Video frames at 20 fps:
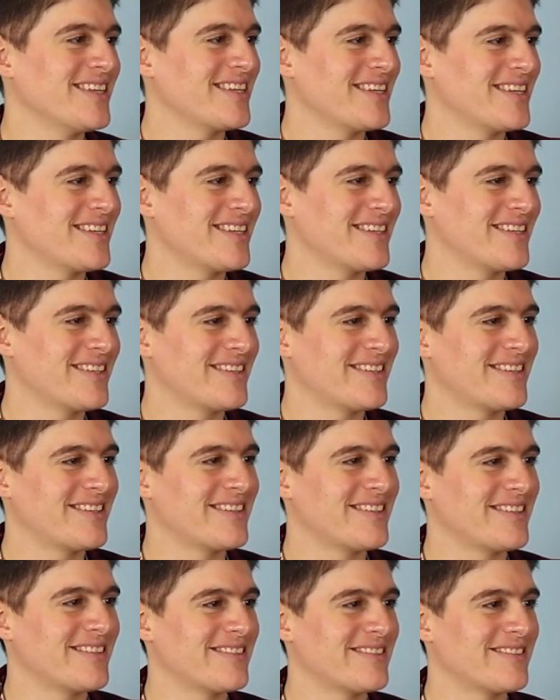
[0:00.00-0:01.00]

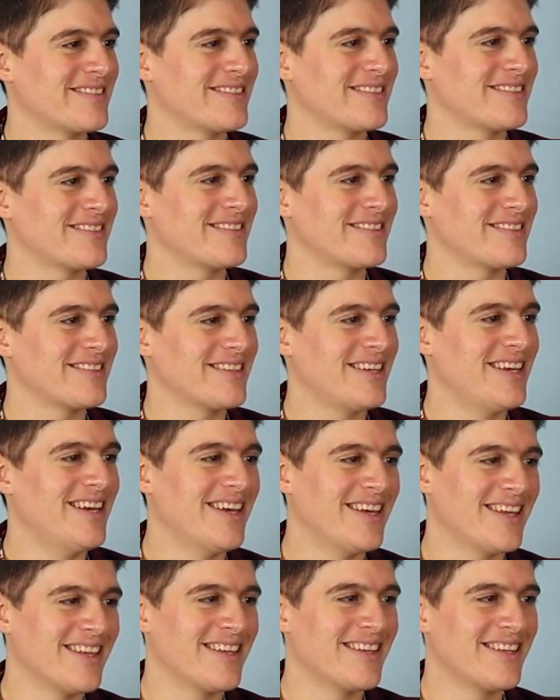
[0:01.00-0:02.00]

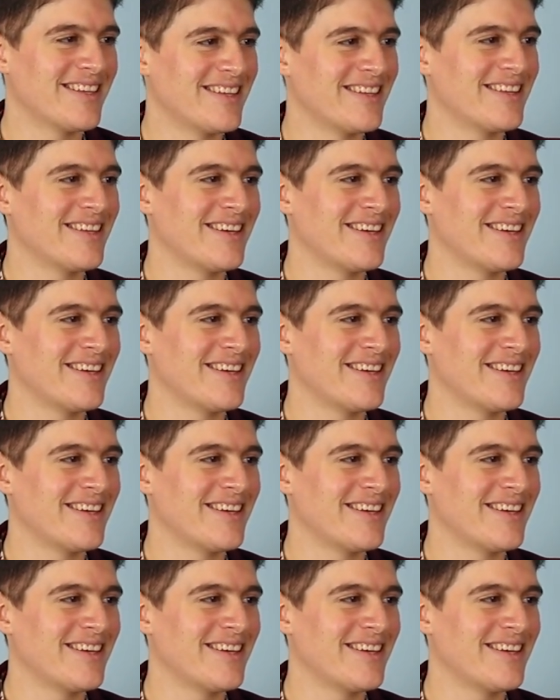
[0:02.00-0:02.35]
[no speech]